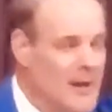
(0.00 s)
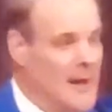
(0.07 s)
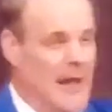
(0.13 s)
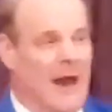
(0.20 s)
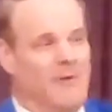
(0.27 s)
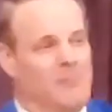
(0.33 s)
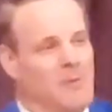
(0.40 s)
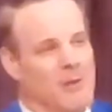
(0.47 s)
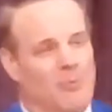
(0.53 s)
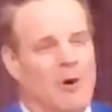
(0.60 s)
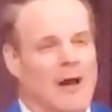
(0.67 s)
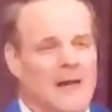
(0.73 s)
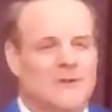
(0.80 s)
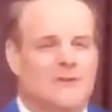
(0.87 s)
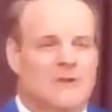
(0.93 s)
I remember
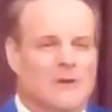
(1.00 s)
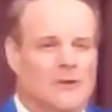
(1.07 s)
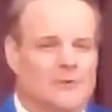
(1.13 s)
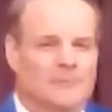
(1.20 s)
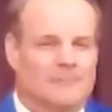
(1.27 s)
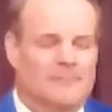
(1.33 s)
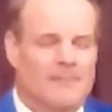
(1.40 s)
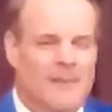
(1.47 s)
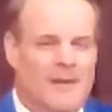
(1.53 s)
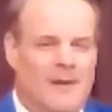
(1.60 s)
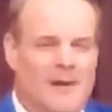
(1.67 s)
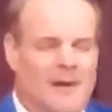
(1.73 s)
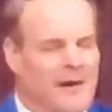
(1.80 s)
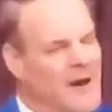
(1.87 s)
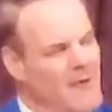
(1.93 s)
high school.
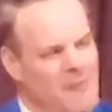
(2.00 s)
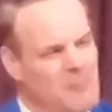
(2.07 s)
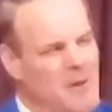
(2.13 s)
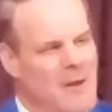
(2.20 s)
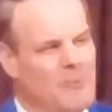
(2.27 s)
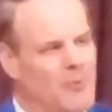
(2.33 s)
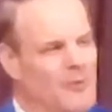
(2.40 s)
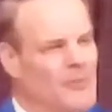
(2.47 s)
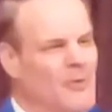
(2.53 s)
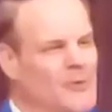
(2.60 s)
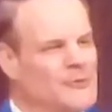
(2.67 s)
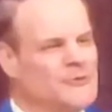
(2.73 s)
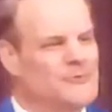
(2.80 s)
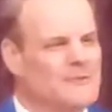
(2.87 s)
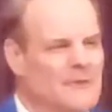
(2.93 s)
And I remember
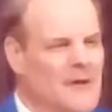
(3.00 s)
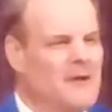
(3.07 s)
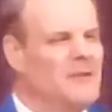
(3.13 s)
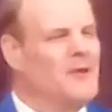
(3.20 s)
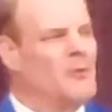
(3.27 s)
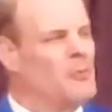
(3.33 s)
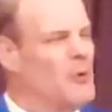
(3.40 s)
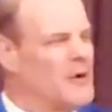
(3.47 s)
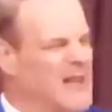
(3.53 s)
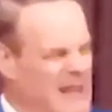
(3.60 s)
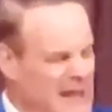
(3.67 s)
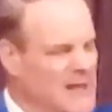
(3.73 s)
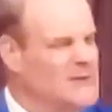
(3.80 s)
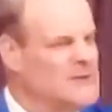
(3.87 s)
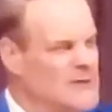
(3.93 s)
those, there were
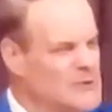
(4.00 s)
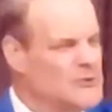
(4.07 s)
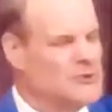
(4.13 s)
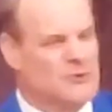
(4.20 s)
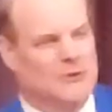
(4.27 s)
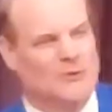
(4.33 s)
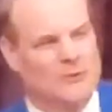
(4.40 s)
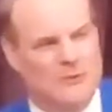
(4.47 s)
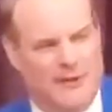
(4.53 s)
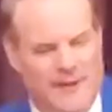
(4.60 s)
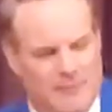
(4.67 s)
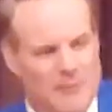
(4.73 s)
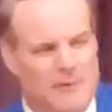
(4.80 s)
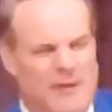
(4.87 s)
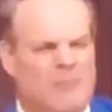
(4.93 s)
kids in school, they
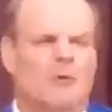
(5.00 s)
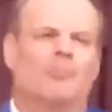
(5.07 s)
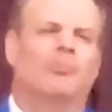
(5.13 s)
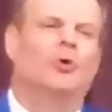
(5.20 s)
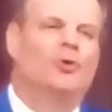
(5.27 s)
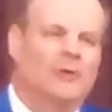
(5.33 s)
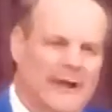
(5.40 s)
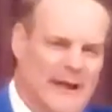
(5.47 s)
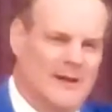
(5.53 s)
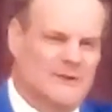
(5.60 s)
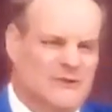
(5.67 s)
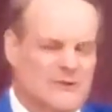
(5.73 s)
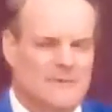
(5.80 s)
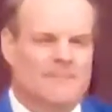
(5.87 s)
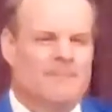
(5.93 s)
were, they were
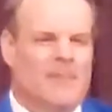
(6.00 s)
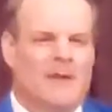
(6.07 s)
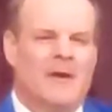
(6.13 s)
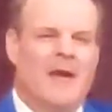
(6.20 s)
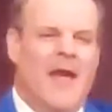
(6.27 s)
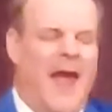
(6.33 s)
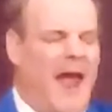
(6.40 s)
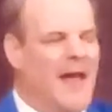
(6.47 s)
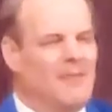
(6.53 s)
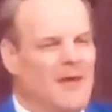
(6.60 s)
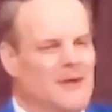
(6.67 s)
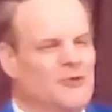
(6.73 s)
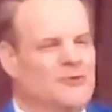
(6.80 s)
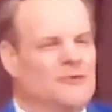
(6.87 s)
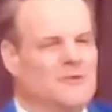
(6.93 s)
bullies. And
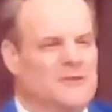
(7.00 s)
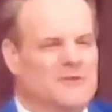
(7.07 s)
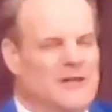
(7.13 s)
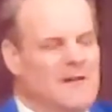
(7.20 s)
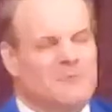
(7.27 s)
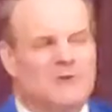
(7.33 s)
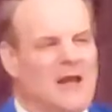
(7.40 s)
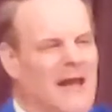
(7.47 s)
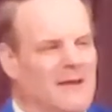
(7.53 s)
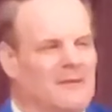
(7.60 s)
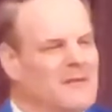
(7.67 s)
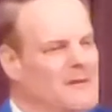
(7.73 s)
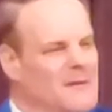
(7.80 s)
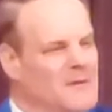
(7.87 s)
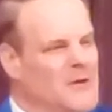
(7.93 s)
they, seems like
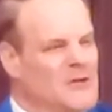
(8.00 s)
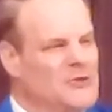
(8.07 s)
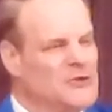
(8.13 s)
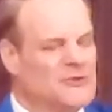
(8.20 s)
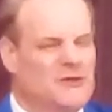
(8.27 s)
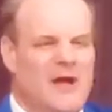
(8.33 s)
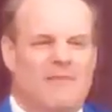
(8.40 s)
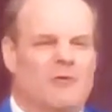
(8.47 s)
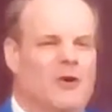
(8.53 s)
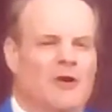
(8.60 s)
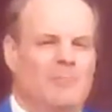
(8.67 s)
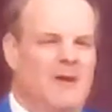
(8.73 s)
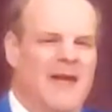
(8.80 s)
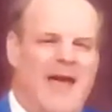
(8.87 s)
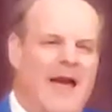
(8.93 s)
they just never
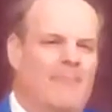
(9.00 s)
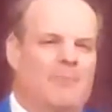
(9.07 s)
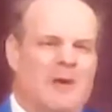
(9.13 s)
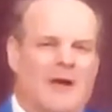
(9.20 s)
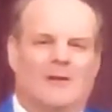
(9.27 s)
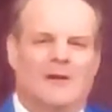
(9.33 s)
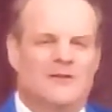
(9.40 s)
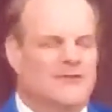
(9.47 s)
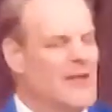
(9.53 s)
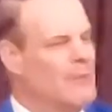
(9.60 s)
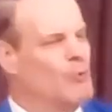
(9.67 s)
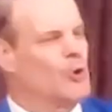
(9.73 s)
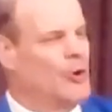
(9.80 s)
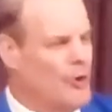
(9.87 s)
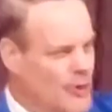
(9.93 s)
could be happy unless they
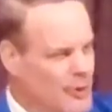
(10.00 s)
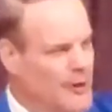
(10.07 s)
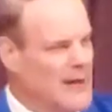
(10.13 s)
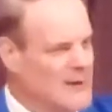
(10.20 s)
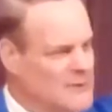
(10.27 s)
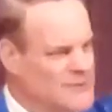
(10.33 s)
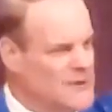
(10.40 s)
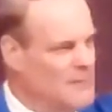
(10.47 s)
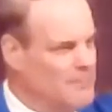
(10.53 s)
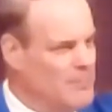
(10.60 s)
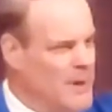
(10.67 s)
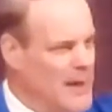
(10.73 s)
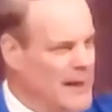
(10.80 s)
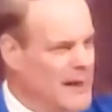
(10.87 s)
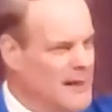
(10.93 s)
were hurting
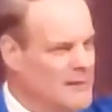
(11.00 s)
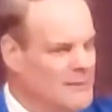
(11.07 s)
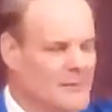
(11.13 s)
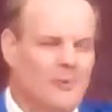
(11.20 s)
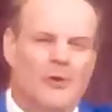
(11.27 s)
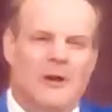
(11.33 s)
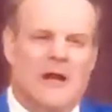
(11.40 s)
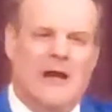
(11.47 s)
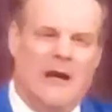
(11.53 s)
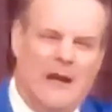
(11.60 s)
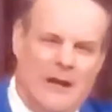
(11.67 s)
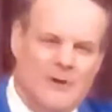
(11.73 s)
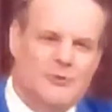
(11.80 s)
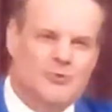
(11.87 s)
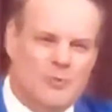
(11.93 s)
somebody or
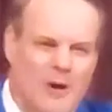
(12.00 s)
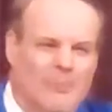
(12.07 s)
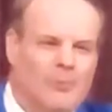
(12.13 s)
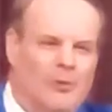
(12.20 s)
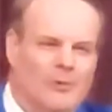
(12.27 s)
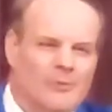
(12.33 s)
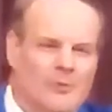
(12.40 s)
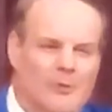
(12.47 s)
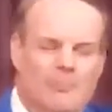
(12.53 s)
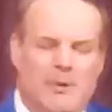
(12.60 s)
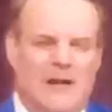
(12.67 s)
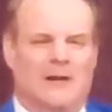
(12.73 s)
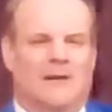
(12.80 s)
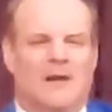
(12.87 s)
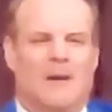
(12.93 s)
getting in trouble or
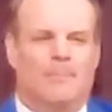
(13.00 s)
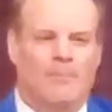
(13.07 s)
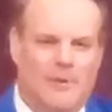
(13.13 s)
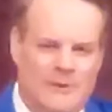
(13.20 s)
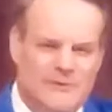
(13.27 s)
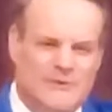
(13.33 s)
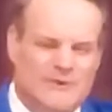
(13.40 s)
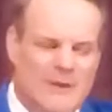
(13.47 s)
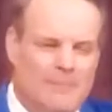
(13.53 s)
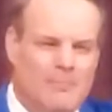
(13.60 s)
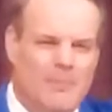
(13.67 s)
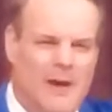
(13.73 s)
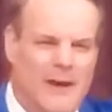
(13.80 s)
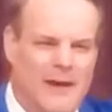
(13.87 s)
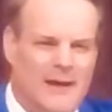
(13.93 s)
beating up on
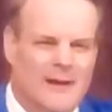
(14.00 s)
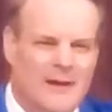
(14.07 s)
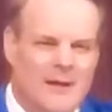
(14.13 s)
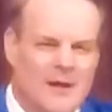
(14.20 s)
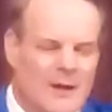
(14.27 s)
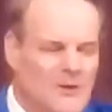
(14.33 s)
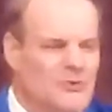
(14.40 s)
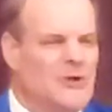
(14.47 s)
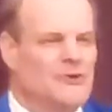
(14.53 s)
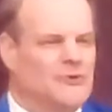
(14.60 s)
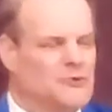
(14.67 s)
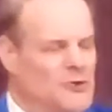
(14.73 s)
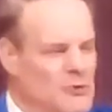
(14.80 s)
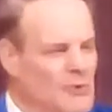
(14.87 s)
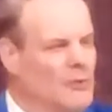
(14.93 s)
somebody,
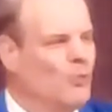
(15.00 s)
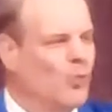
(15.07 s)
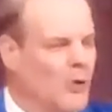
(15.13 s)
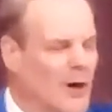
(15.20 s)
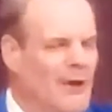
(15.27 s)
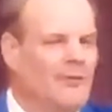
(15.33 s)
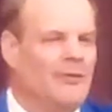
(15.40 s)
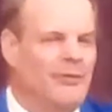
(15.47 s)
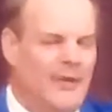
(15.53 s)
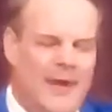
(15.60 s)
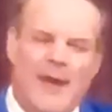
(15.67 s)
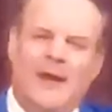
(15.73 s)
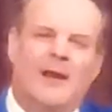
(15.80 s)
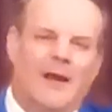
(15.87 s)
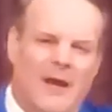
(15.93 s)
just doing one
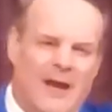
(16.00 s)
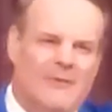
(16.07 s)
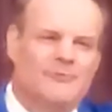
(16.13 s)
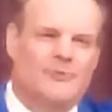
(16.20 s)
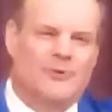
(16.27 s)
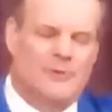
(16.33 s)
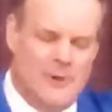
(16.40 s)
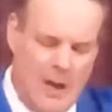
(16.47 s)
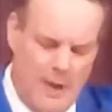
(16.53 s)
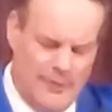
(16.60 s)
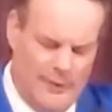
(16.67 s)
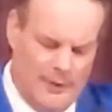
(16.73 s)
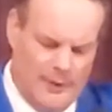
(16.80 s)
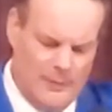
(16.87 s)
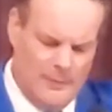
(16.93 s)
thing after
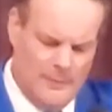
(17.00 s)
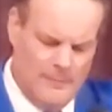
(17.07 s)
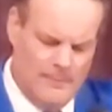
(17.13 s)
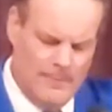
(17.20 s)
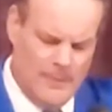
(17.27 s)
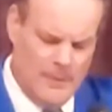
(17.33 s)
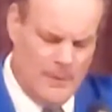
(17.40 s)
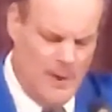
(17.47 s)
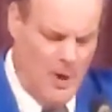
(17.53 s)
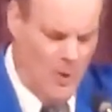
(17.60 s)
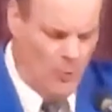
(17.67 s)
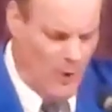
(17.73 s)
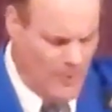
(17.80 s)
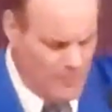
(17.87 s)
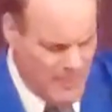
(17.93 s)
another.
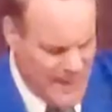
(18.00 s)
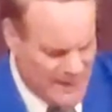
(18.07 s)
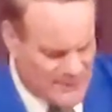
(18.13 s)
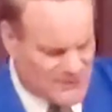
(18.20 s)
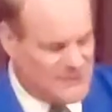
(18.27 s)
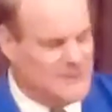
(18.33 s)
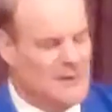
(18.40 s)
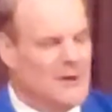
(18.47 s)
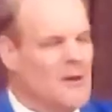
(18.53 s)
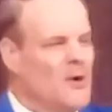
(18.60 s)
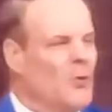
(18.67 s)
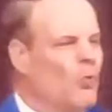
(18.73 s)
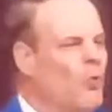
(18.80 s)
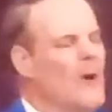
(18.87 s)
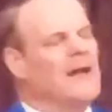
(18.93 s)
What makes
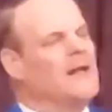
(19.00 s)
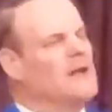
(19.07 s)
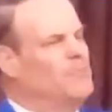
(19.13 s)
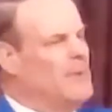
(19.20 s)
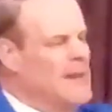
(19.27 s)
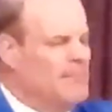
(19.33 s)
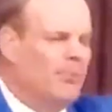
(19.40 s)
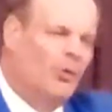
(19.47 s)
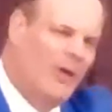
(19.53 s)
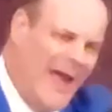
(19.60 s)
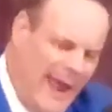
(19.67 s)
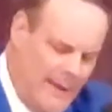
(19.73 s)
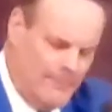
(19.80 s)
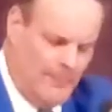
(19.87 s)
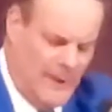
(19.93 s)
wicked people
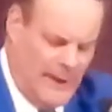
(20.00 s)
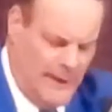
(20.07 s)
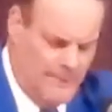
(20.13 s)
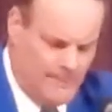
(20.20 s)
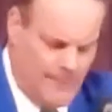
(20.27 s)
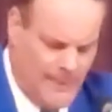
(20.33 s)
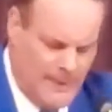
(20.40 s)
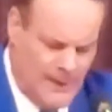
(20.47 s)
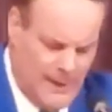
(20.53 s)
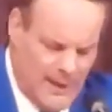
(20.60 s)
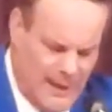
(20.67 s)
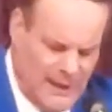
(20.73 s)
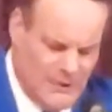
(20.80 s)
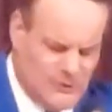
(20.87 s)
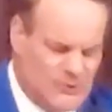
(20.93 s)
happy
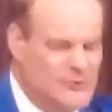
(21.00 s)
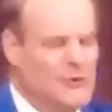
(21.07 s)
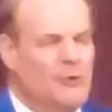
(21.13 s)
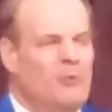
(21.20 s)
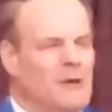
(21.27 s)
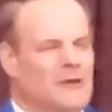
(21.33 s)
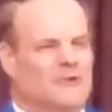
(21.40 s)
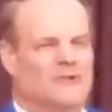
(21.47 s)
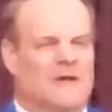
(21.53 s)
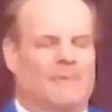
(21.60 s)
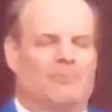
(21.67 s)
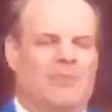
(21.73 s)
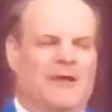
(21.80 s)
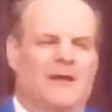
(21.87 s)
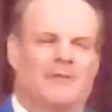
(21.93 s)
is doing
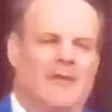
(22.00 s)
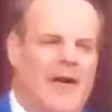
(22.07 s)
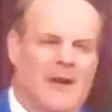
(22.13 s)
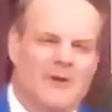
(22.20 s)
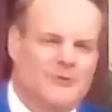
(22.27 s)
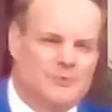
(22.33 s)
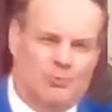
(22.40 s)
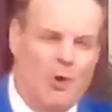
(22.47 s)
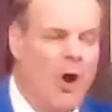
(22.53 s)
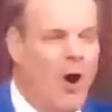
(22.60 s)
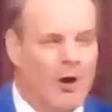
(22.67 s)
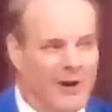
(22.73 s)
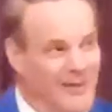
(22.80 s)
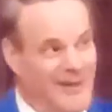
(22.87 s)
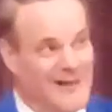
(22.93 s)
something that is
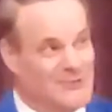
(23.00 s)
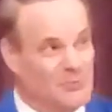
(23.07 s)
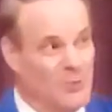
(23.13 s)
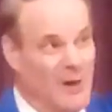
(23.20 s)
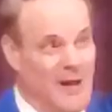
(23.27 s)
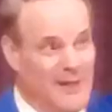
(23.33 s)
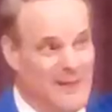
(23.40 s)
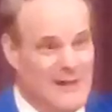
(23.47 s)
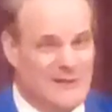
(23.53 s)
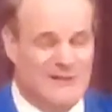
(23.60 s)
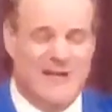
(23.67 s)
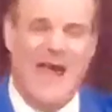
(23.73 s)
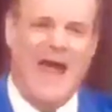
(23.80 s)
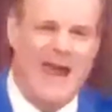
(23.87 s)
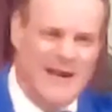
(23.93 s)
wrong, and that's the way these
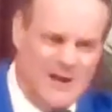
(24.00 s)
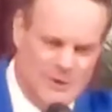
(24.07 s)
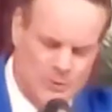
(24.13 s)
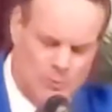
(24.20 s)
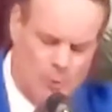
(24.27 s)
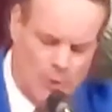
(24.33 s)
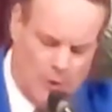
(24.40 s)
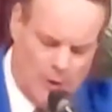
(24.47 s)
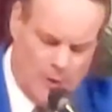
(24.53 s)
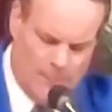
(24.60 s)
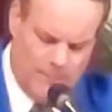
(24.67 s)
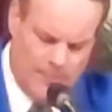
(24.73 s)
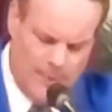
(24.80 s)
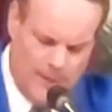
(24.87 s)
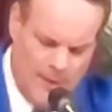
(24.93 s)
gangs were.
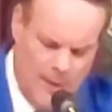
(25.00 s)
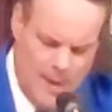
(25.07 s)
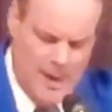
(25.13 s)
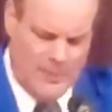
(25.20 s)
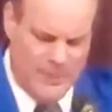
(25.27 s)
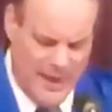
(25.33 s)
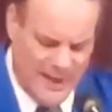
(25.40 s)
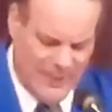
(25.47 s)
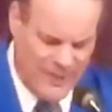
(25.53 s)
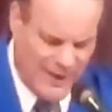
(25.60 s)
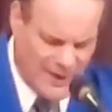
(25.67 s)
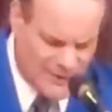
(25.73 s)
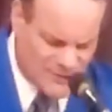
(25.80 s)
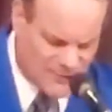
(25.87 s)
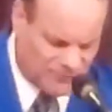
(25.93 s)
They
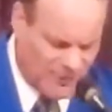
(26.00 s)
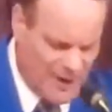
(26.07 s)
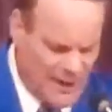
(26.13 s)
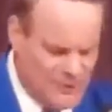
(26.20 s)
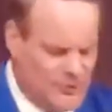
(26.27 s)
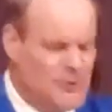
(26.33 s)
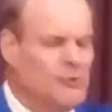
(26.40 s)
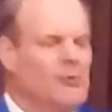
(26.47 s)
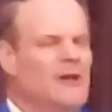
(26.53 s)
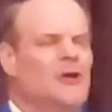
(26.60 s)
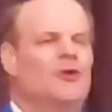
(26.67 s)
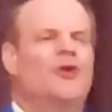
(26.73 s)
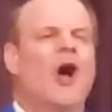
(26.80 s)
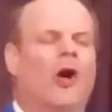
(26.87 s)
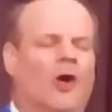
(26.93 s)
think it's fun to
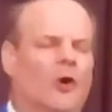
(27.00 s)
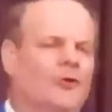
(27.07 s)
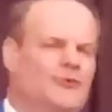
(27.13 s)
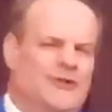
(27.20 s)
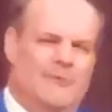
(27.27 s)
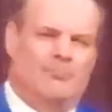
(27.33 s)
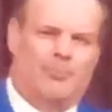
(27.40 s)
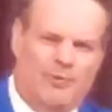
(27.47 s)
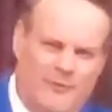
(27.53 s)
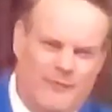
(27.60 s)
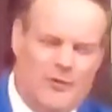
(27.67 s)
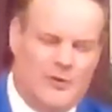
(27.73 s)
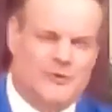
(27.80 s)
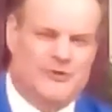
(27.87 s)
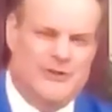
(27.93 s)
indulge in
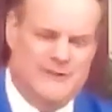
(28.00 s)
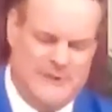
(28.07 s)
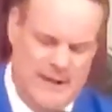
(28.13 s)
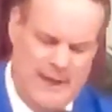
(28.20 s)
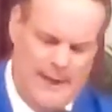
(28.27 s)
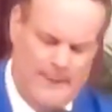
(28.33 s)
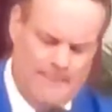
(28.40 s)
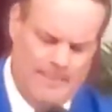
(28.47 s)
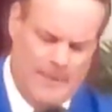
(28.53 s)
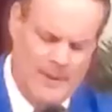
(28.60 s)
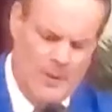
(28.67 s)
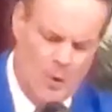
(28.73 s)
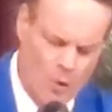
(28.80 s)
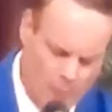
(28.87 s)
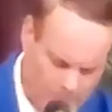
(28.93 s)
perversity
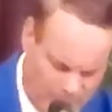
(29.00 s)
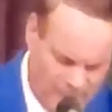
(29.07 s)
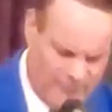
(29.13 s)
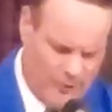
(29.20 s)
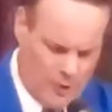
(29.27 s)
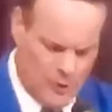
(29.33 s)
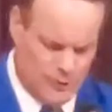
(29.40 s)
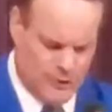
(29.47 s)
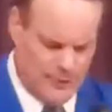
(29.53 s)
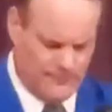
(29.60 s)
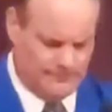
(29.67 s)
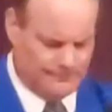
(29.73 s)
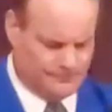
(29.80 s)
or perversion.